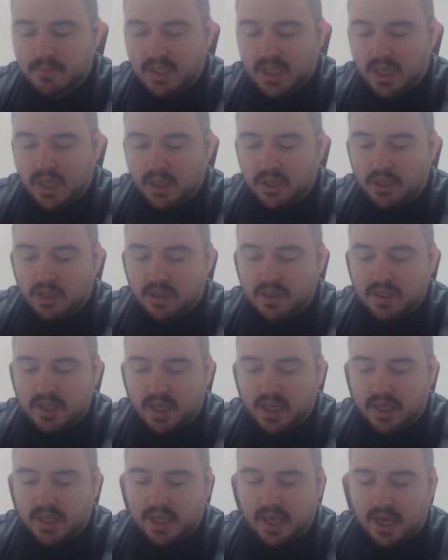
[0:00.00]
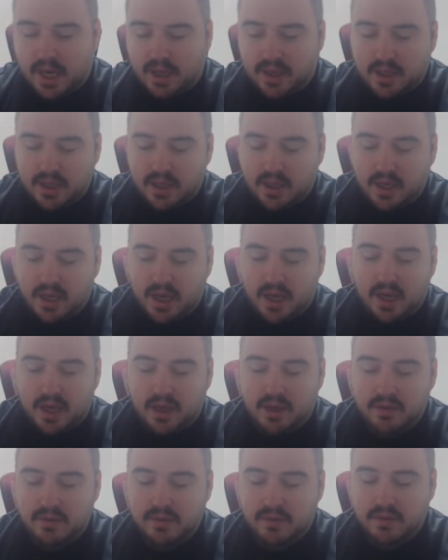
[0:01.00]
it looks like, yeah,
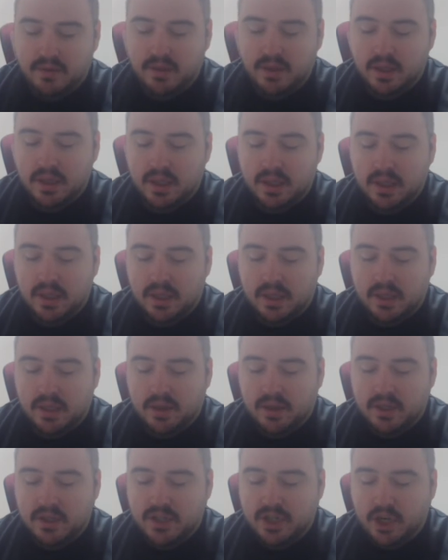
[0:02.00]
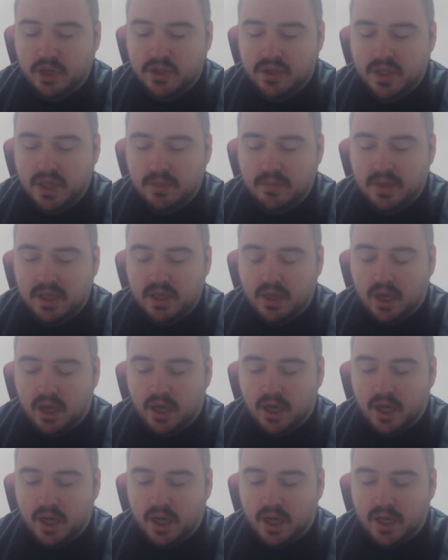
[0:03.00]
the show is going to be
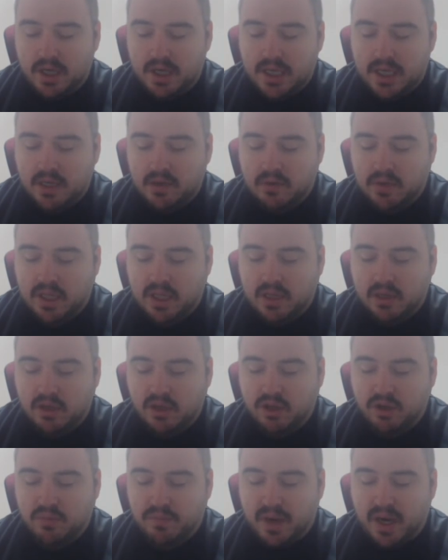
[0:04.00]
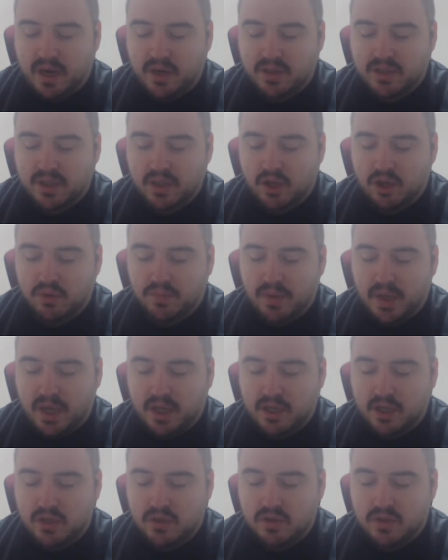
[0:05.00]
on Nico Nico, Periscope,
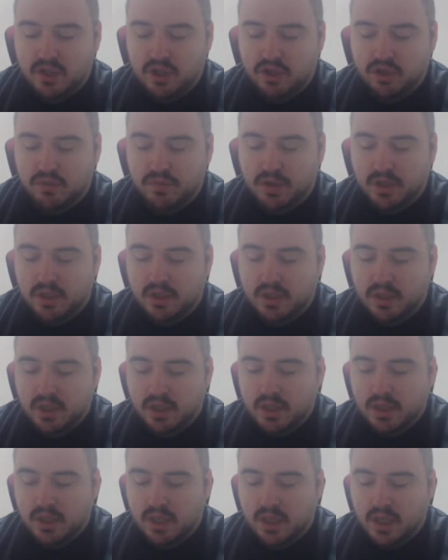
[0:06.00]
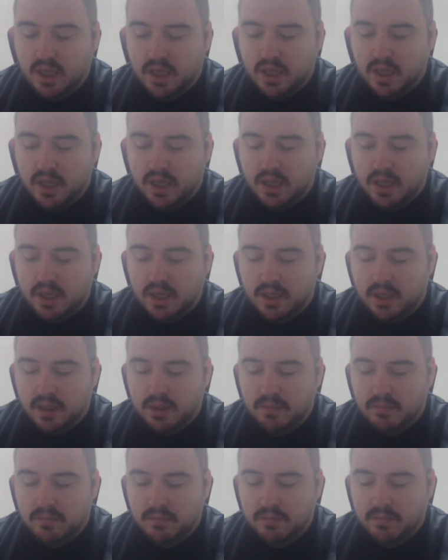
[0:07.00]
and YouTube. Uh,
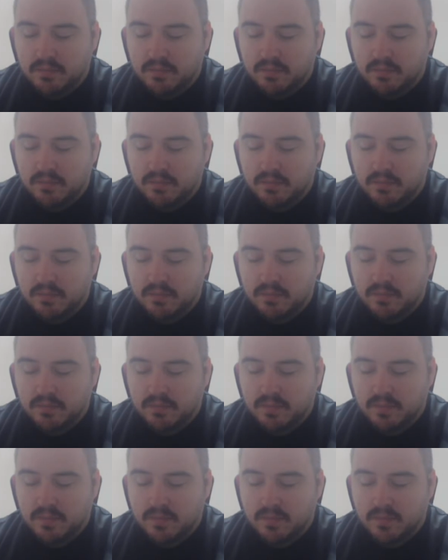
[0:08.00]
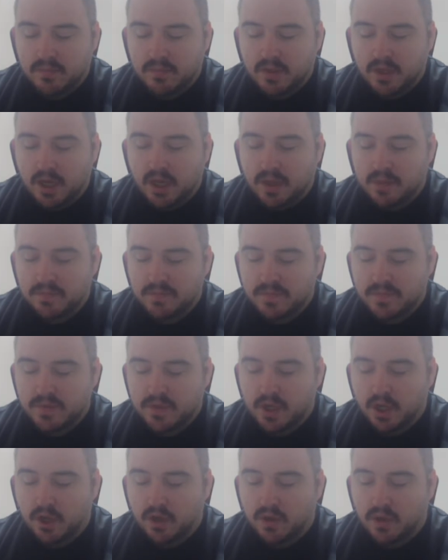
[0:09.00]
yeah,
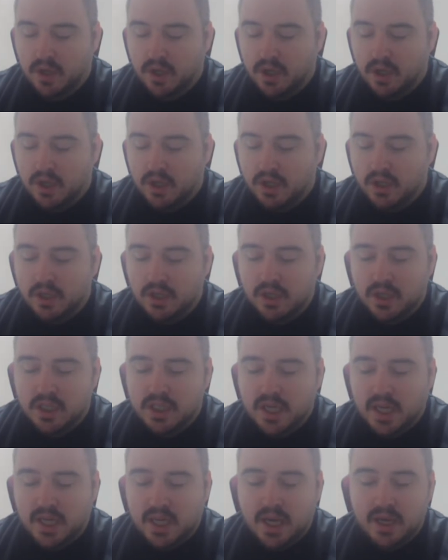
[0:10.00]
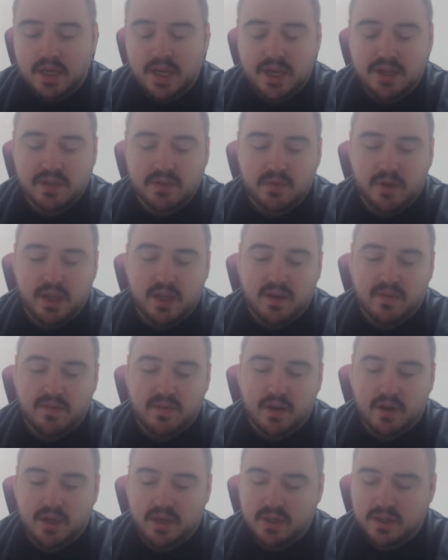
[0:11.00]
so you can check it out next week if
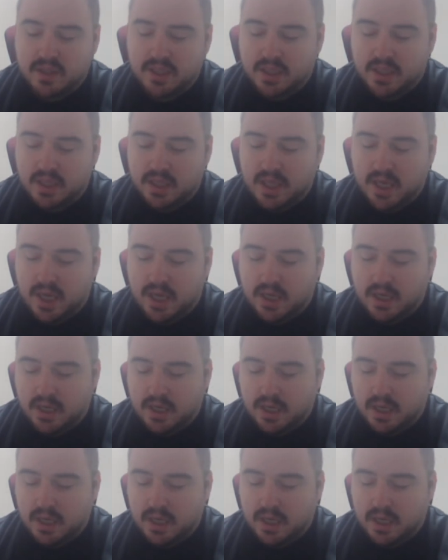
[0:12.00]
you're interested in that.